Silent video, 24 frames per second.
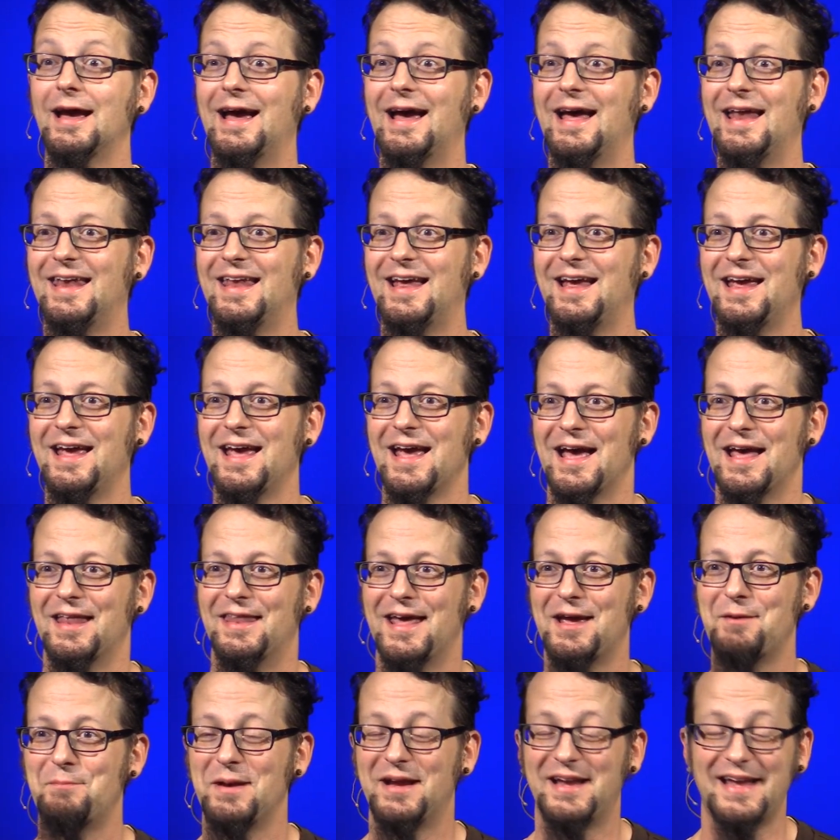And
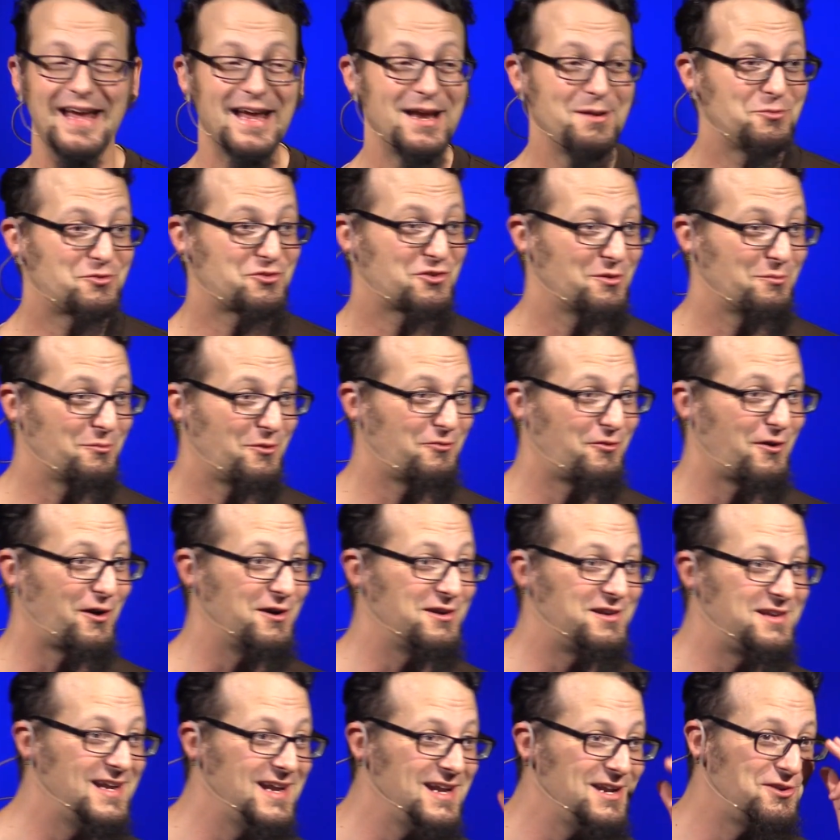they became some of
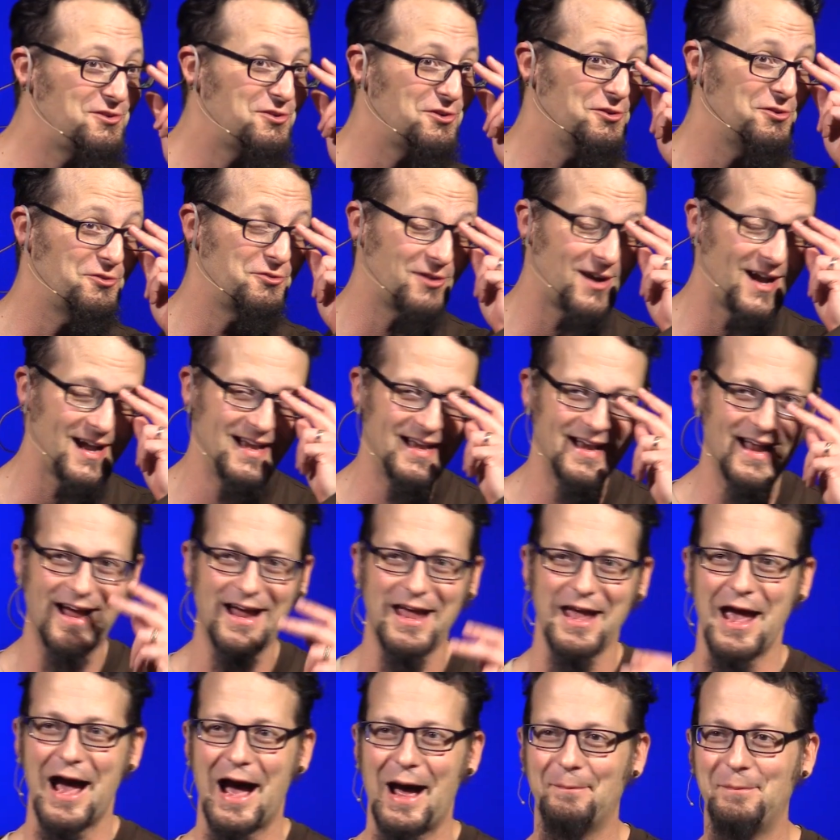our teachers, right? And
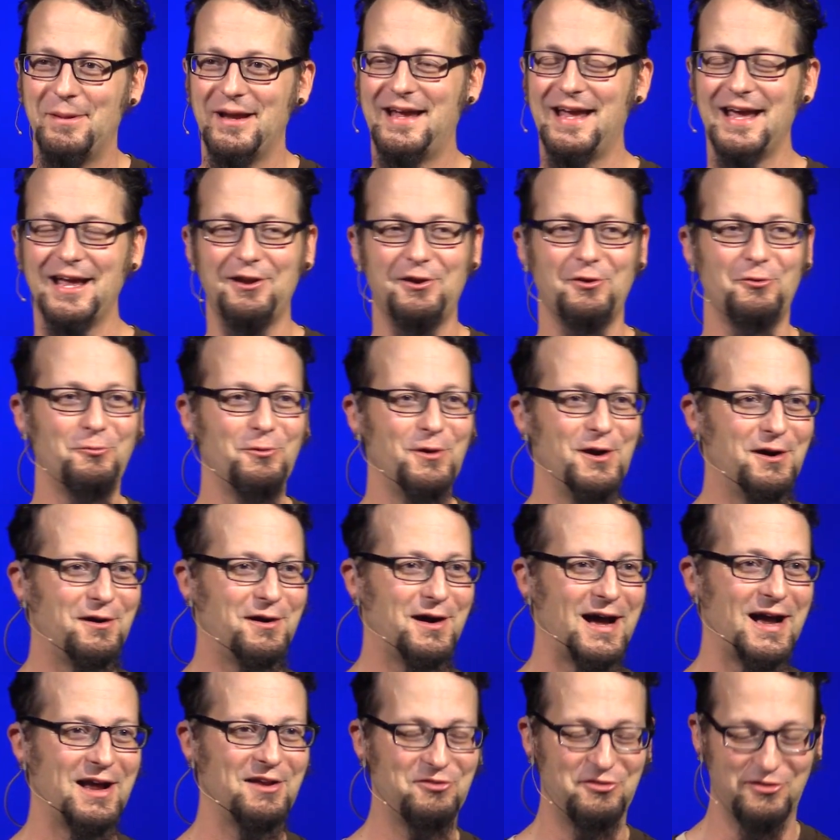I began to
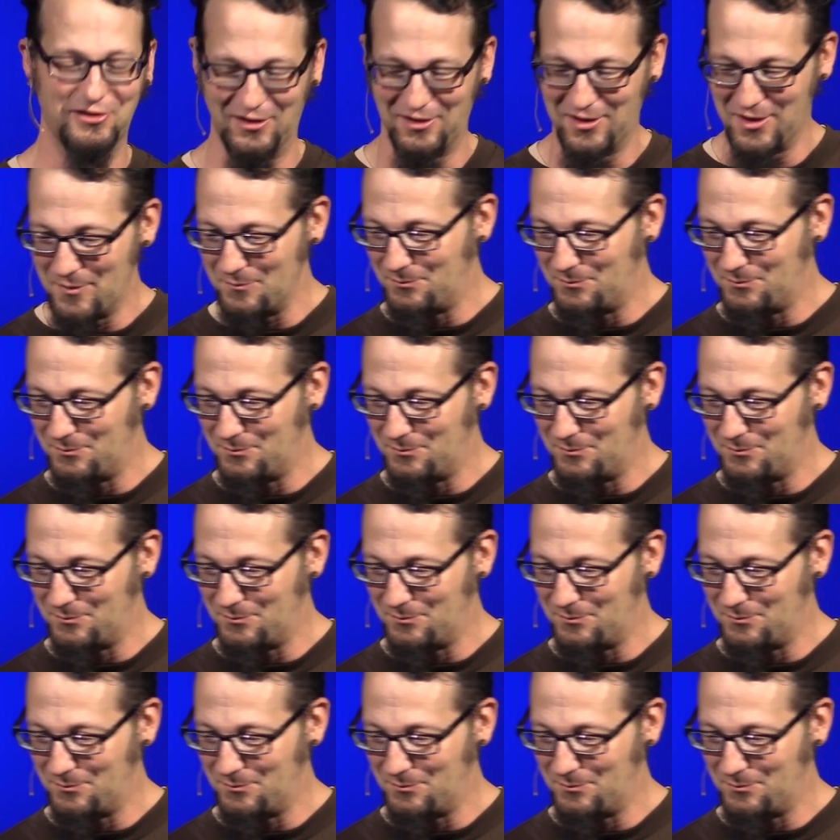realize the